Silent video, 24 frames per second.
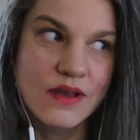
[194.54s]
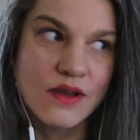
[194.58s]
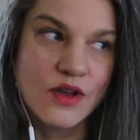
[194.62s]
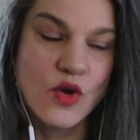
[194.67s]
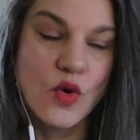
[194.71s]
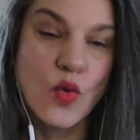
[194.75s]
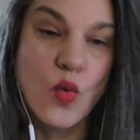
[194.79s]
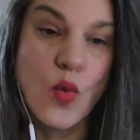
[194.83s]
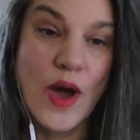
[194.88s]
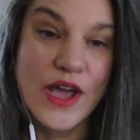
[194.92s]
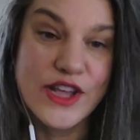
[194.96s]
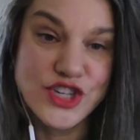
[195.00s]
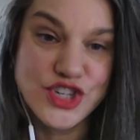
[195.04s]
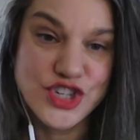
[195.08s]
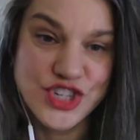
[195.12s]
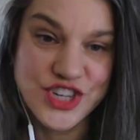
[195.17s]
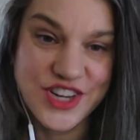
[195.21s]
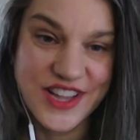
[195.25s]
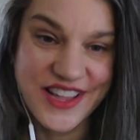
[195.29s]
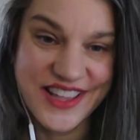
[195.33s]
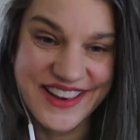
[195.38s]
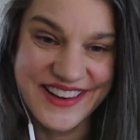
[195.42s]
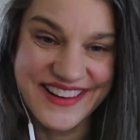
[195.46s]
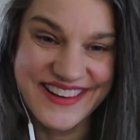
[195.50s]

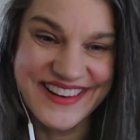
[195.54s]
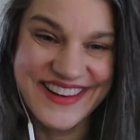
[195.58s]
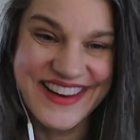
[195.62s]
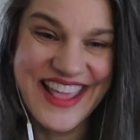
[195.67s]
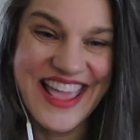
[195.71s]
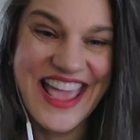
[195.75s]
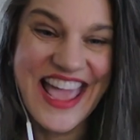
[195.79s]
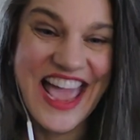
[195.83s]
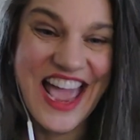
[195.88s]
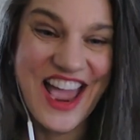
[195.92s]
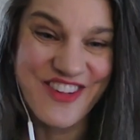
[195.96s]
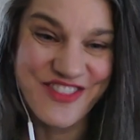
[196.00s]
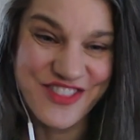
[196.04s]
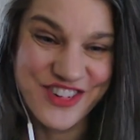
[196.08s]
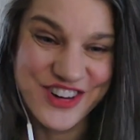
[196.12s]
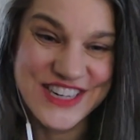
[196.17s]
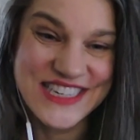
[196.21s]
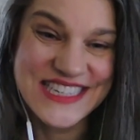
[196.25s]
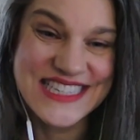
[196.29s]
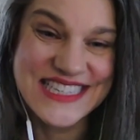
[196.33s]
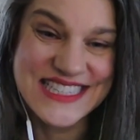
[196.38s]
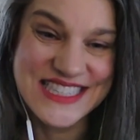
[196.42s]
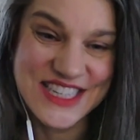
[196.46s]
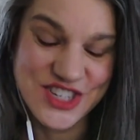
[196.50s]
question every
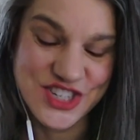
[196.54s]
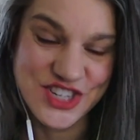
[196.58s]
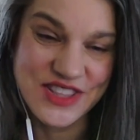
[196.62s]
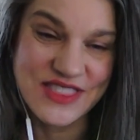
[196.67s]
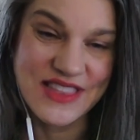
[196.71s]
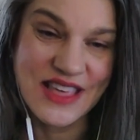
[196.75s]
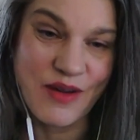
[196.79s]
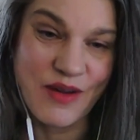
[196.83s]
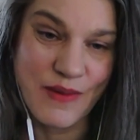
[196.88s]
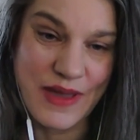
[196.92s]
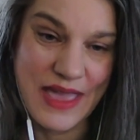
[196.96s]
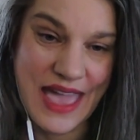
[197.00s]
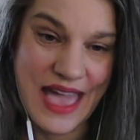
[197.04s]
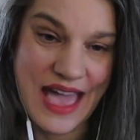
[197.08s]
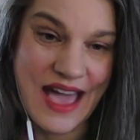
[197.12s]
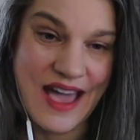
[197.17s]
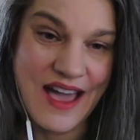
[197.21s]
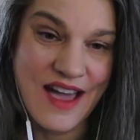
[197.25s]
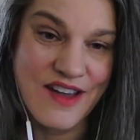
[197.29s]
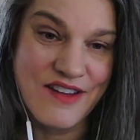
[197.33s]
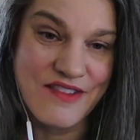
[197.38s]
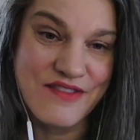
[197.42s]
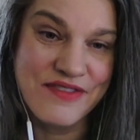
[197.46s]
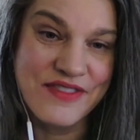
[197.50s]
decision that we
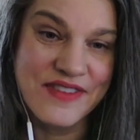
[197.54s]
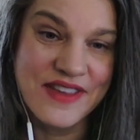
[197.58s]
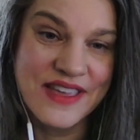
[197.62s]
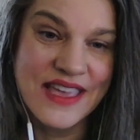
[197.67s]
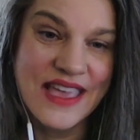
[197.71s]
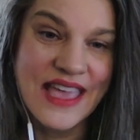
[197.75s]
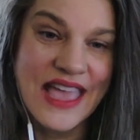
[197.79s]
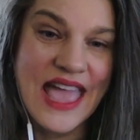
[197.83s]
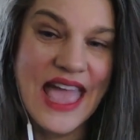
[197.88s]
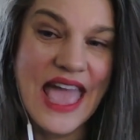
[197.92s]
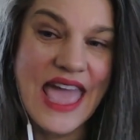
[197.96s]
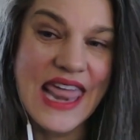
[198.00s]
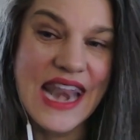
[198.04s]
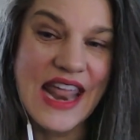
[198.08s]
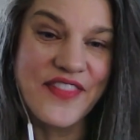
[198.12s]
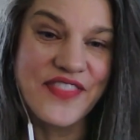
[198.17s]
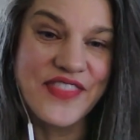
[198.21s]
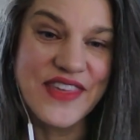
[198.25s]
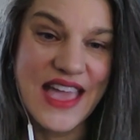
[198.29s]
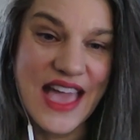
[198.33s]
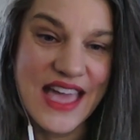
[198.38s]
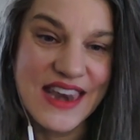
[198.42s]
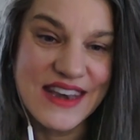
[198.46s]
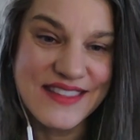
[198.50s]
have. And at
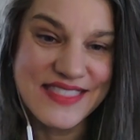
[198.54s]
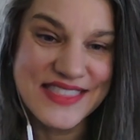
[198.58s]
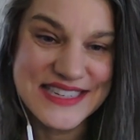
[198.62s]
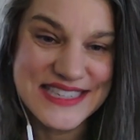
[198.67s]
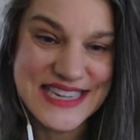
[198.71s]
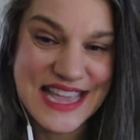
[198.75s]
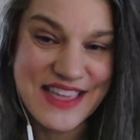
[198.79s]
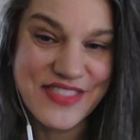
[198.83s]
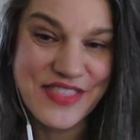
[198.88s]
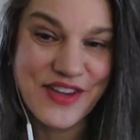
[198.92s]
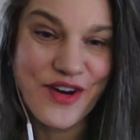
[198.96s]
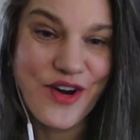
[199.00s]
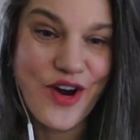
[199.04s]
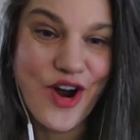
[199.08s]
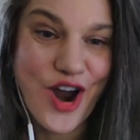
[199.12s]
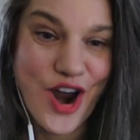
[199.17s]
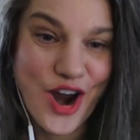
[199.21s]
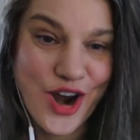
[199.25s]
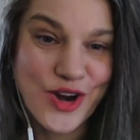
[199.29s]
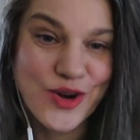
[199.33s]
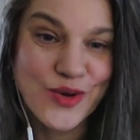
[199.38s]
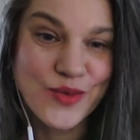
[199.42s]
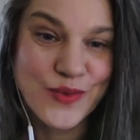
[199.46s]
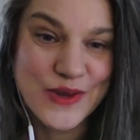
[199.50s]
the end of the day, there
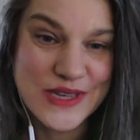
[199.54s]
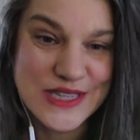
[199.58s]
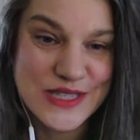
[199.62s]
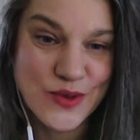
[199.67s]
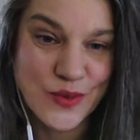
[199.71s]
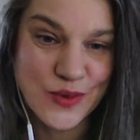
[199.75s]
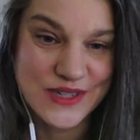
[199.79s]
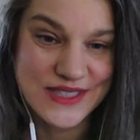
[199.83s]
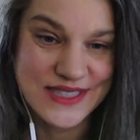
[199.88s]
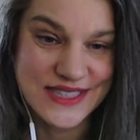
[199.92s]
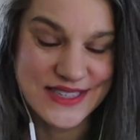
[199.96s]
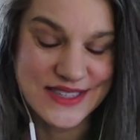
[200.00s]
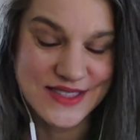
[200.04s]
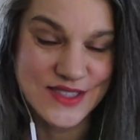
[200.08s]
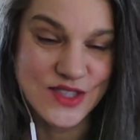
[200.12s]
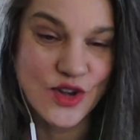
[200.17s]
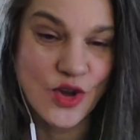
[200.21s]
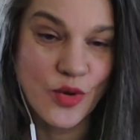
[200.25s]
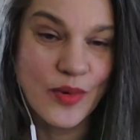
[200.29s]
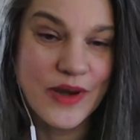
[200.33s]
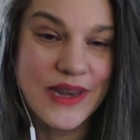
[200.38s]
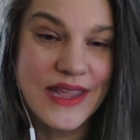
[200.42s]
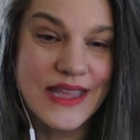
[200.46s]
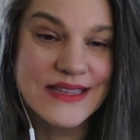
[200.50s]
are resources.
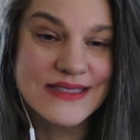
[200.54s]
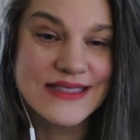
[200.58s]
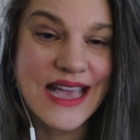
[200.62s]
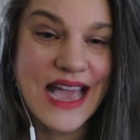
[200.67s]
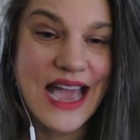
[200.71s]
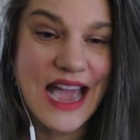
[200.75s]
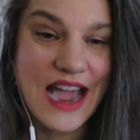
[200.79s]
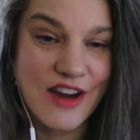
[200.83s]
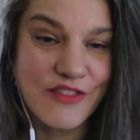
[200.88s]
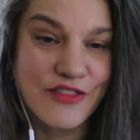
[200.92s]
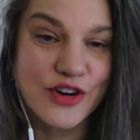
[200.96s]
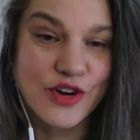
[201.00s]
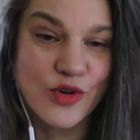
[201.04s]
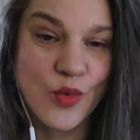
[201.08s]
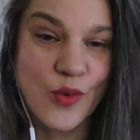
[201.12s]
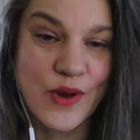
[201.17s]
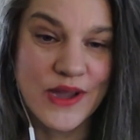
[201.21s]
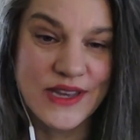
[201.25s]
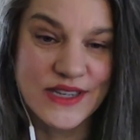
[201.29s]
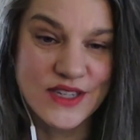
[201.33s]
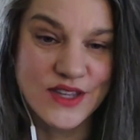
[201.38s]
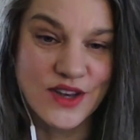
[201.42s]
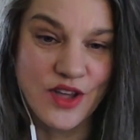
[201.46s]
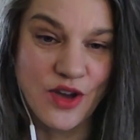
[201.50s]
Nobody is ever going
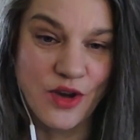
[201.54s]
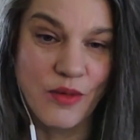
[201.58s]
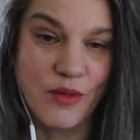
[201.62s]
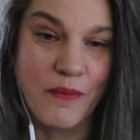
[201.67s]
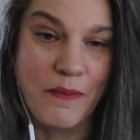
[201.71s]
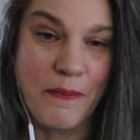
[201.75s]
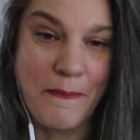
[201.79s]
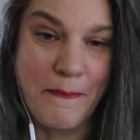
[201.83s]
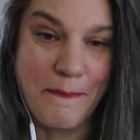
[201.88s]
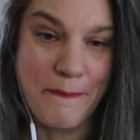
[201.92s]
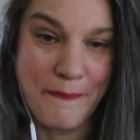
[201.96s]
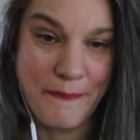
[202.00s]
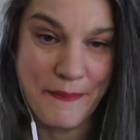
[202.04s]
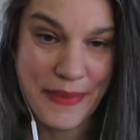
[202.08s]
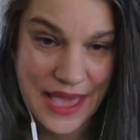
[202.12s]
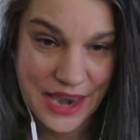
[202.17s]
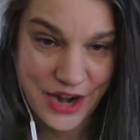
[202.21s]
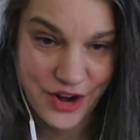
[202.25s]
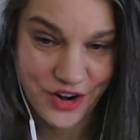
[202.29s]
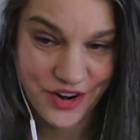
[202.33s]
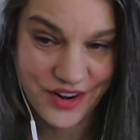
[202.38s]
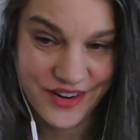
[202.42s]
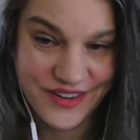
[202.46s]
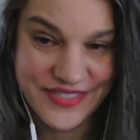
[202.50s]
to know
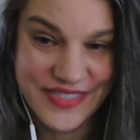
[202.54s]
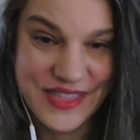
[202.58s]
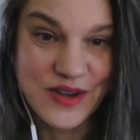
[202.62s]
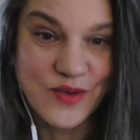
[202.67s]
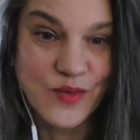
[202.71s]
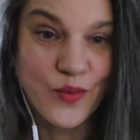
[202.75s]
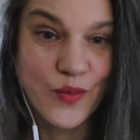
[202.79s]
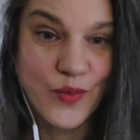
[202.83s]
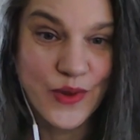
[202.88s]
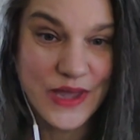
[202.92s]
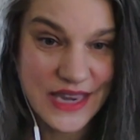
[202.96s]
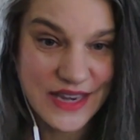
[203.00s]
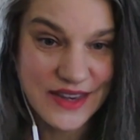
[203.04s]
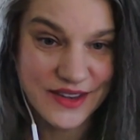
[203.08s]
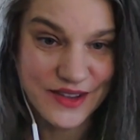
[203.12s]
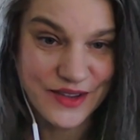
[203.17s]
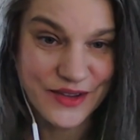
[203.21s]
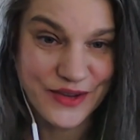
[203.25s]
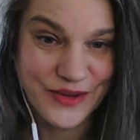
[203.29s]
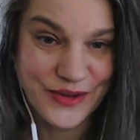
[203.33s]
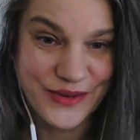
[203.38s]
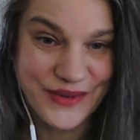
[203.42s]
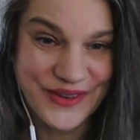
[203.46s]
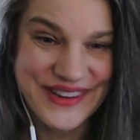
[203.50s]
better than we
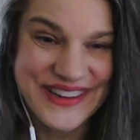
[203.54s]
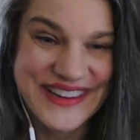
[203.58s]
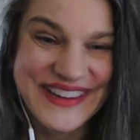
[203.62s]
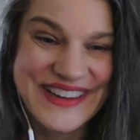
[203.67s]
do